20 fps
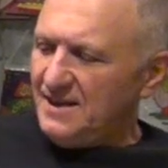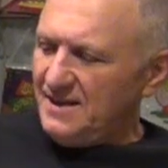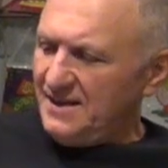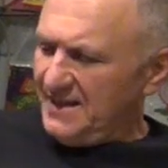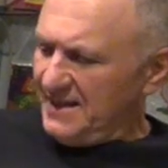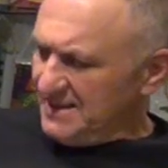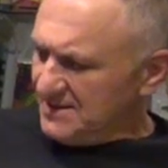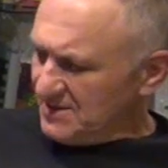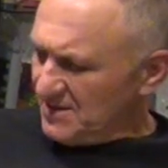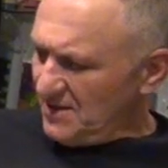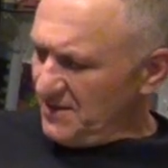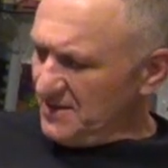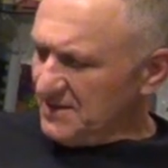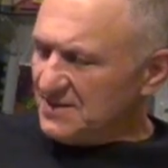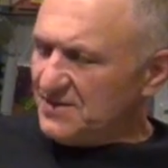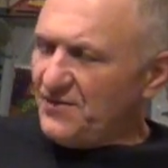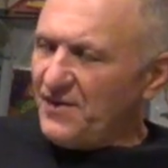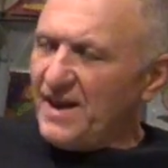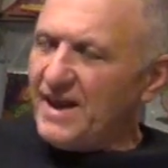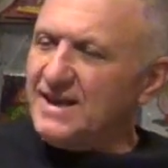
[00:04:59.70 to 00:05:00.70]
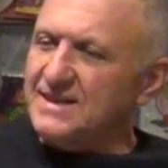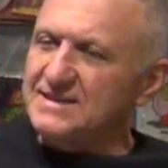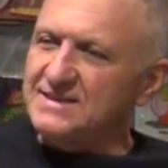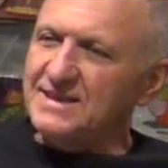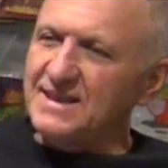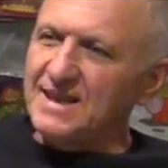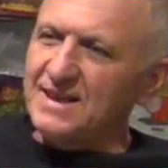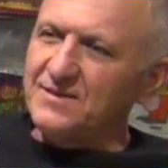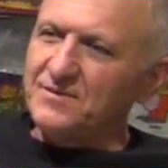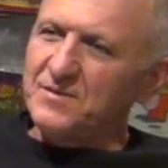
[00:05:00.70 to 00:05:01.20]
And he saw this
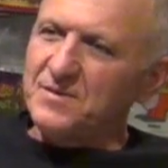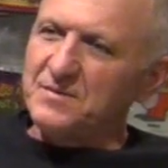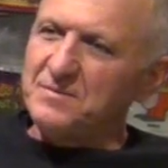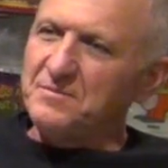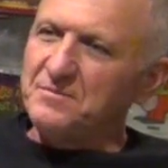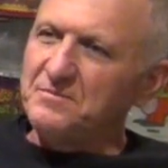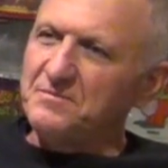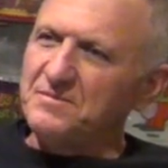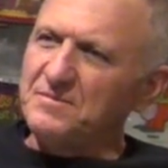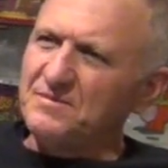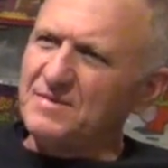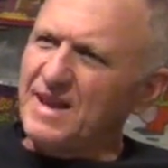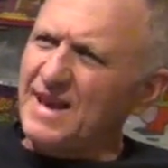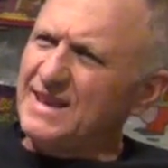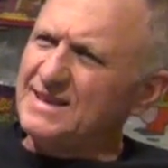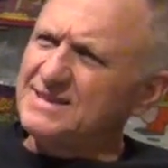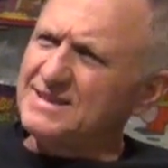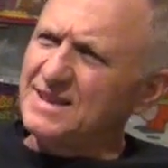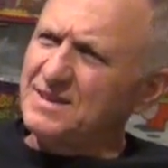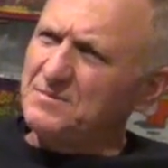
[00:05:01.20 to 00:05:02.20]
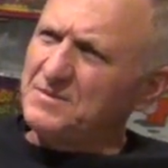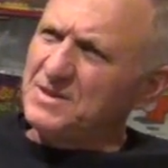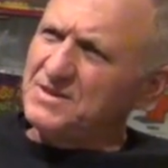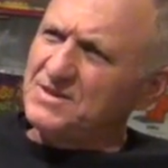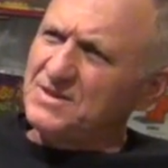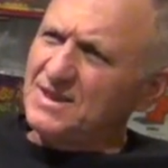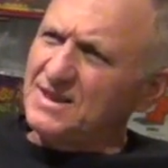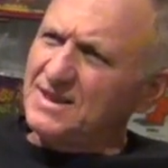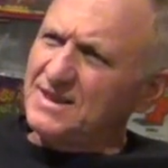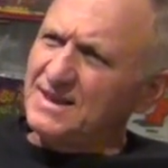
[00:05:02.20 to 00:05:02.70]
fanzine from Lansing,
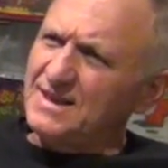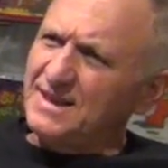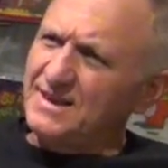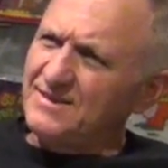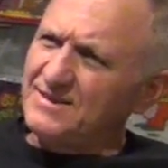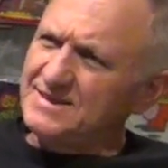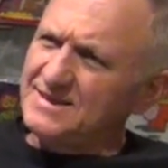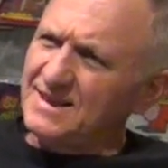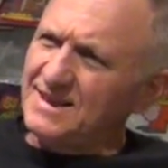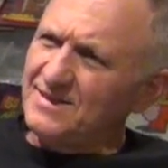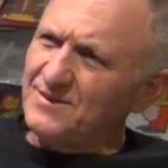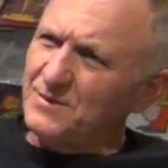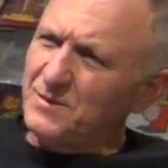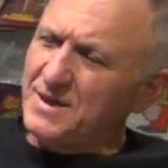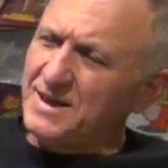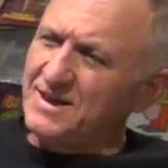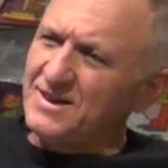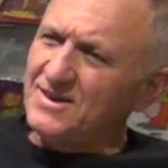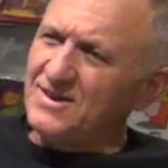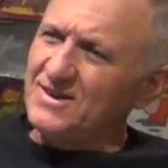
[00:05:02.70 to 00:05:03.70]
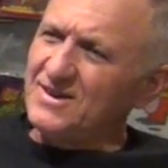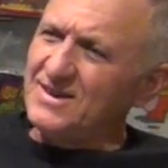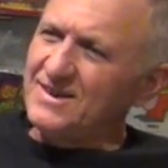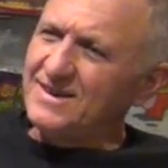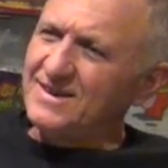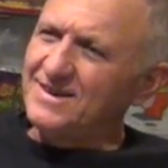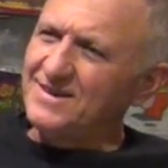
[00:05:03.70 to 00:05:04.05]
Michigan, and he was like, weird.